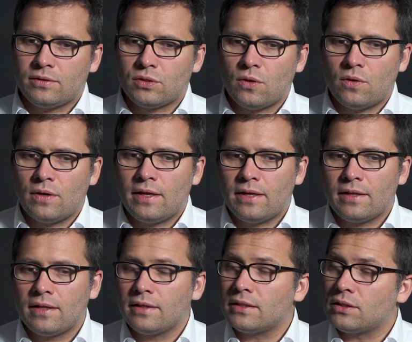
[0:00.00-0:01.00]
So, and I
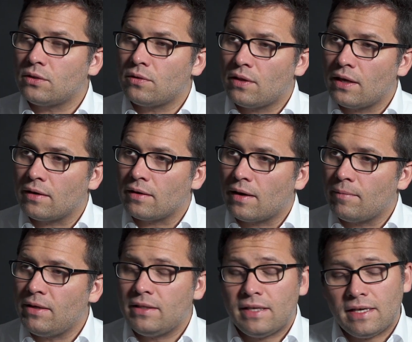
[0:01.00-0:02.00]
think that's a good thing. I
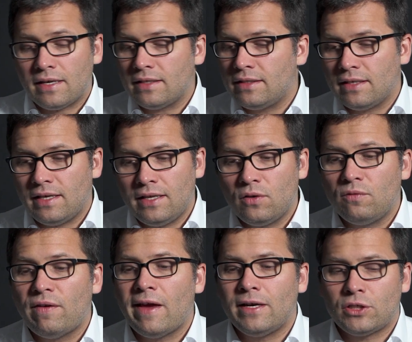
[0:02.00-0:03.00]
mean, the
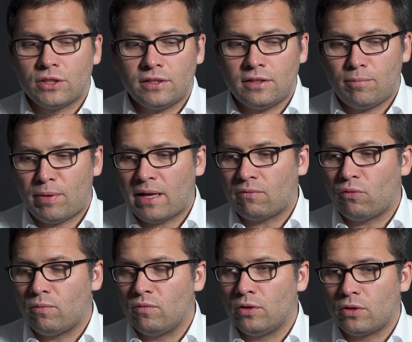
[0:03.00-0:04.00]
innovation in the
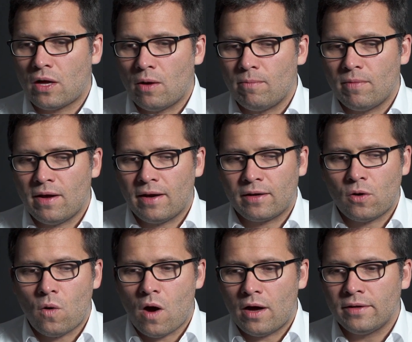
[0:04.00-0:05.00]
platform will come,
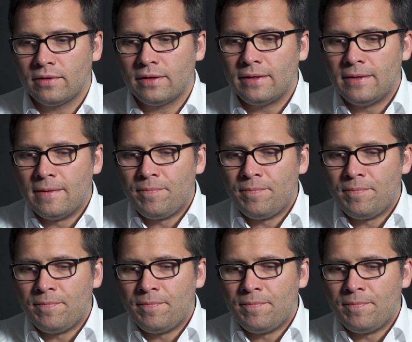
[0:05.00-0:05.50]
go on,